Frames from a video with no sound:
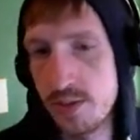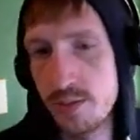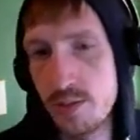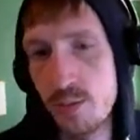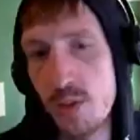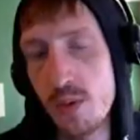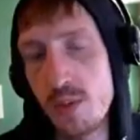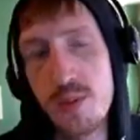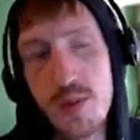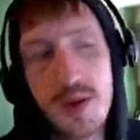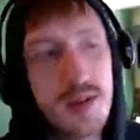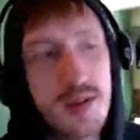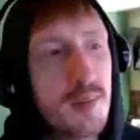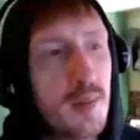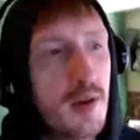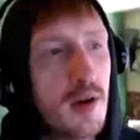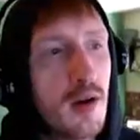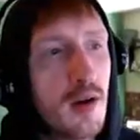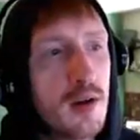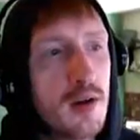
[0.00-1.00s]
what breaks
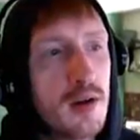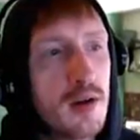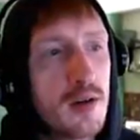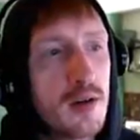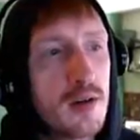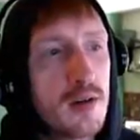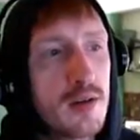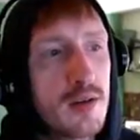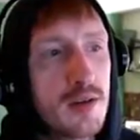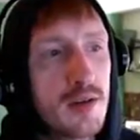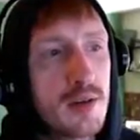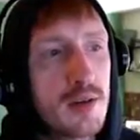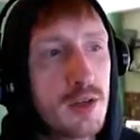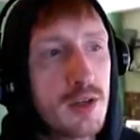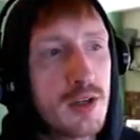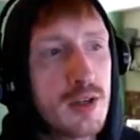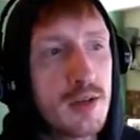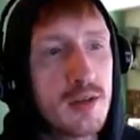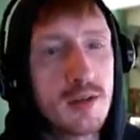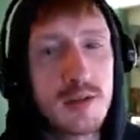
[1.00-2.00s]
my heart here is I'm
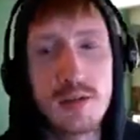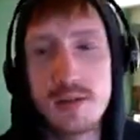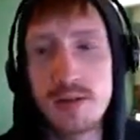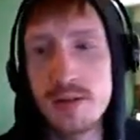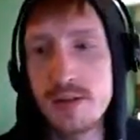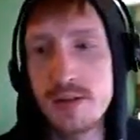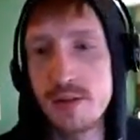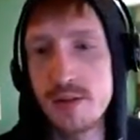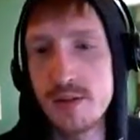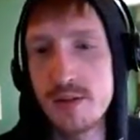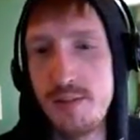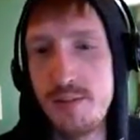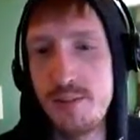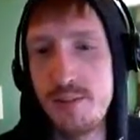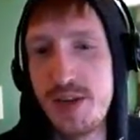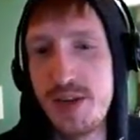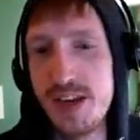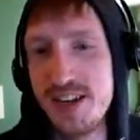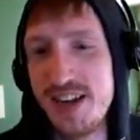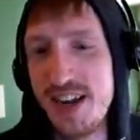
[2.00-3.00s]
gonna
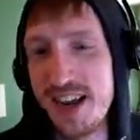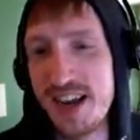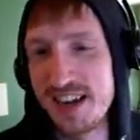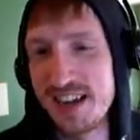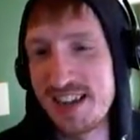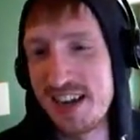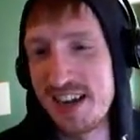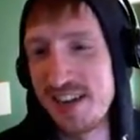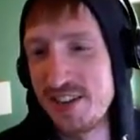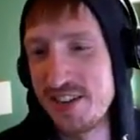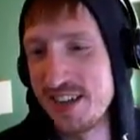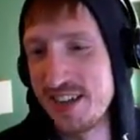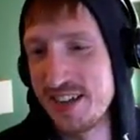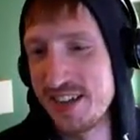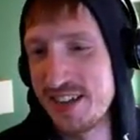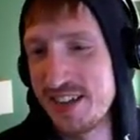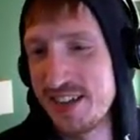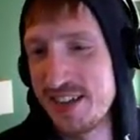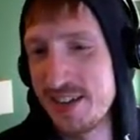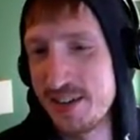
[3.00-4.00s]
get knocked down
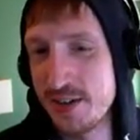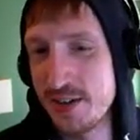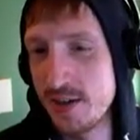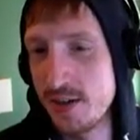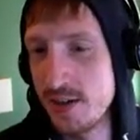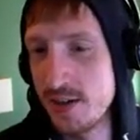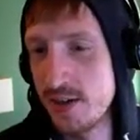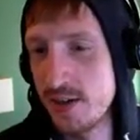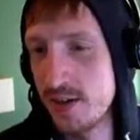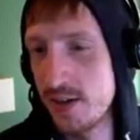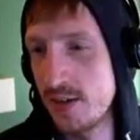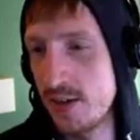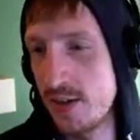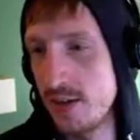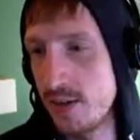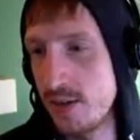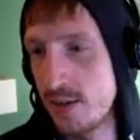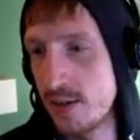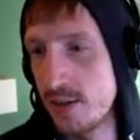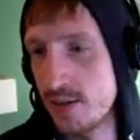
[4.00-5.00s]
a tier.
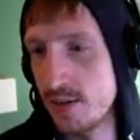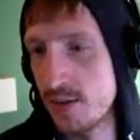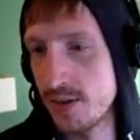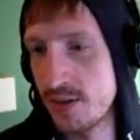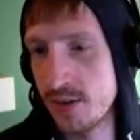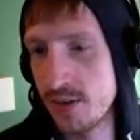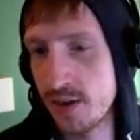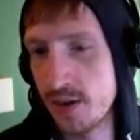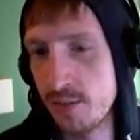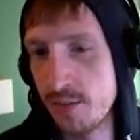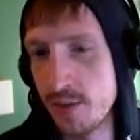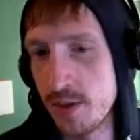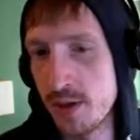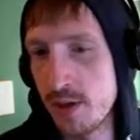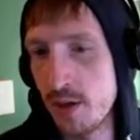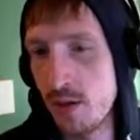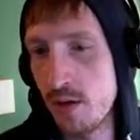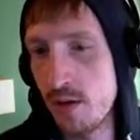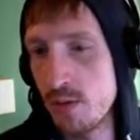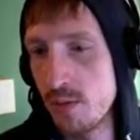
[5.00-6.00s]
So it's like I'm
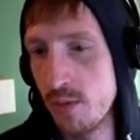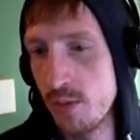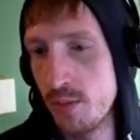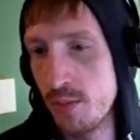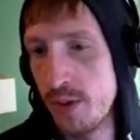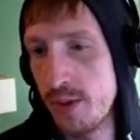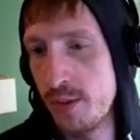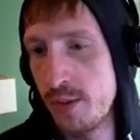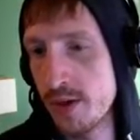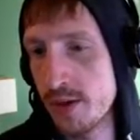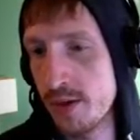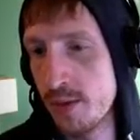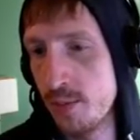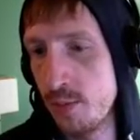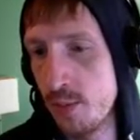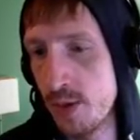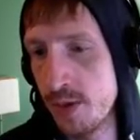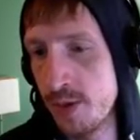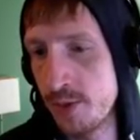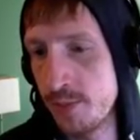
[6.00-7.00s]
like, oh well, maybe I
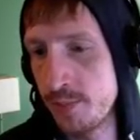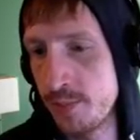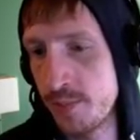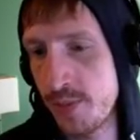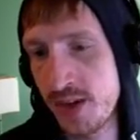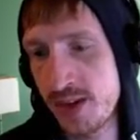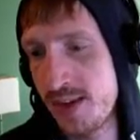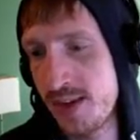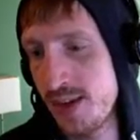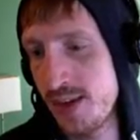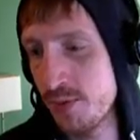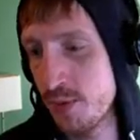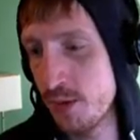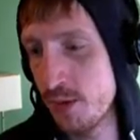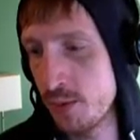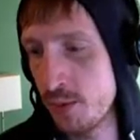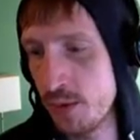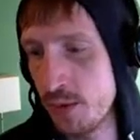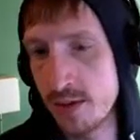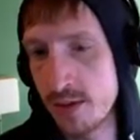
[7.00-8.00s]
can win. I can't
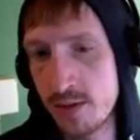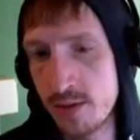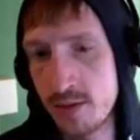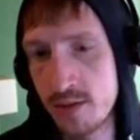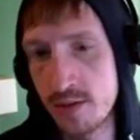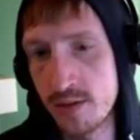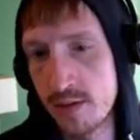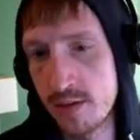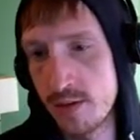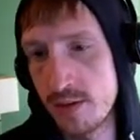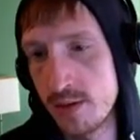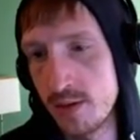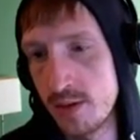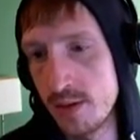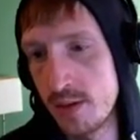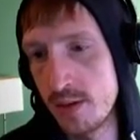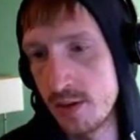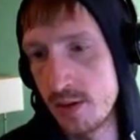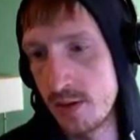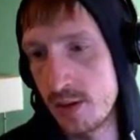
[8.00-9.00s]
really win.
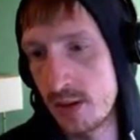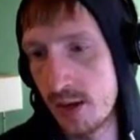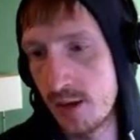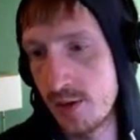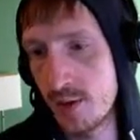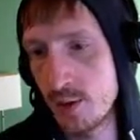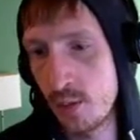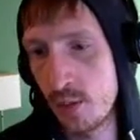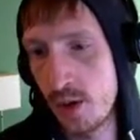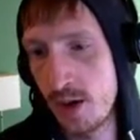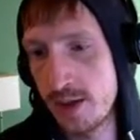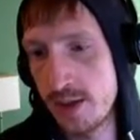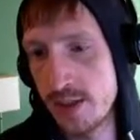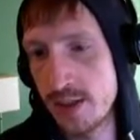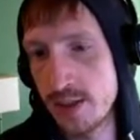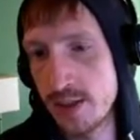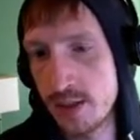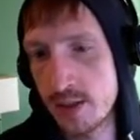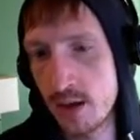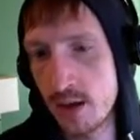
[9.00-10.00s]
I don't know why I
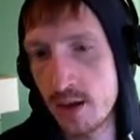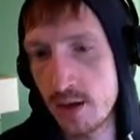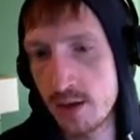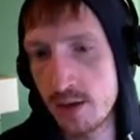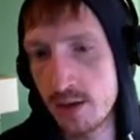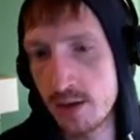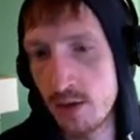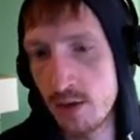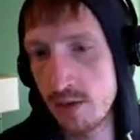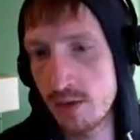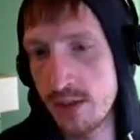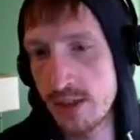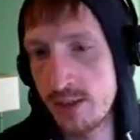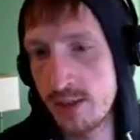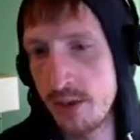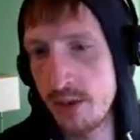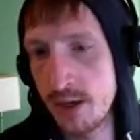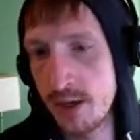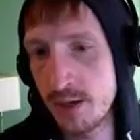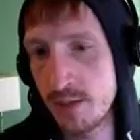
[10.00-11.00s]
didn't taunt. The whole
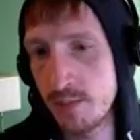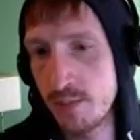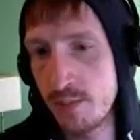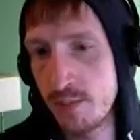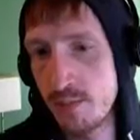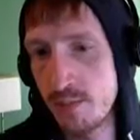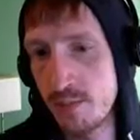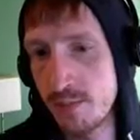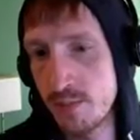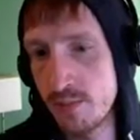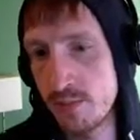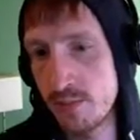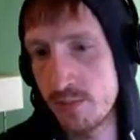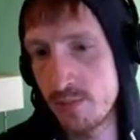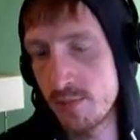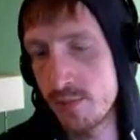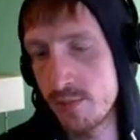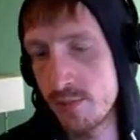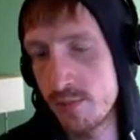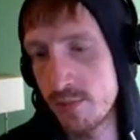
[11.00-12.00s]
team died
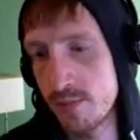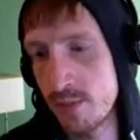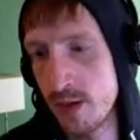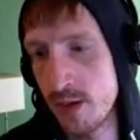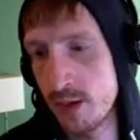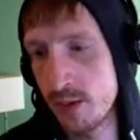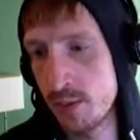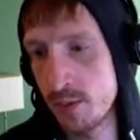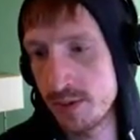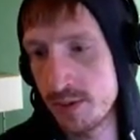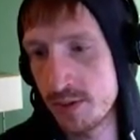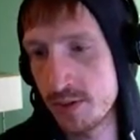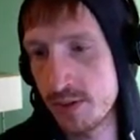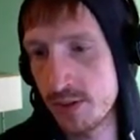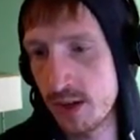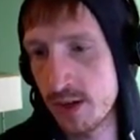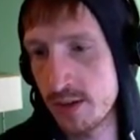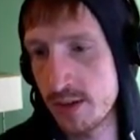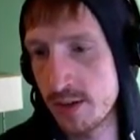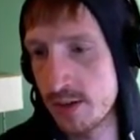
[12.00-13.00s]
while I wasn't
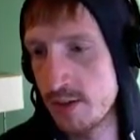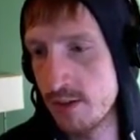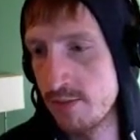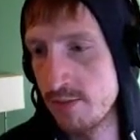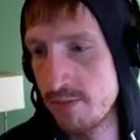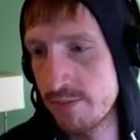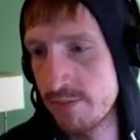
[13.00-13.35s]
taunted.